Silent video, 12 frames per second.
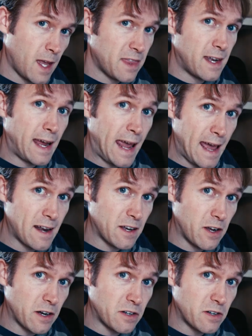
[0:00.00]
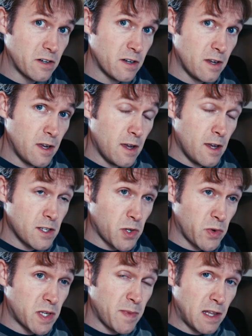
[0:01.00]
Not that I had a doctor.
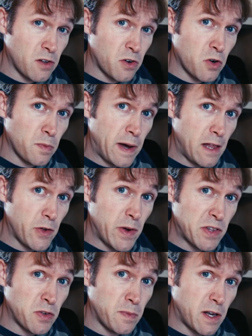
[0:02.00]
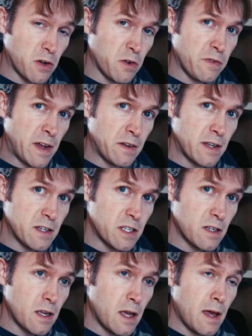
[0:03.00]
So I went to my local Palo Alto Medical
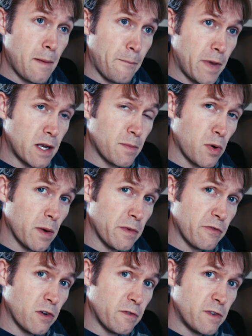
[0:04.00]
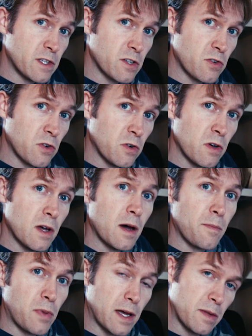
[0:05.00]
Foundation, made an appointment for a physical,
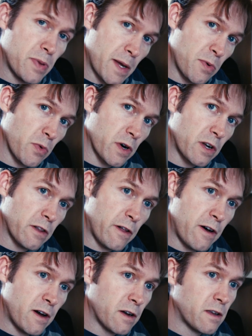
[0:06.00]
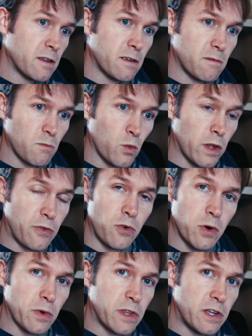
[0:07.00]
brought the paperwork along, went
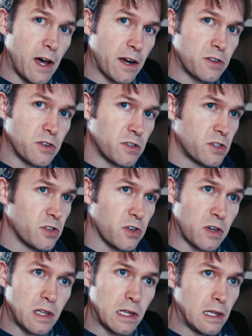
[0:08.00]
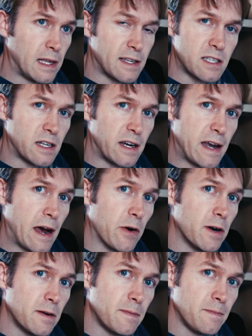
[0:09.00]
through it with the doctor, took less than an
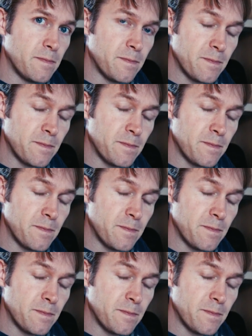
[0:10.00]
hour.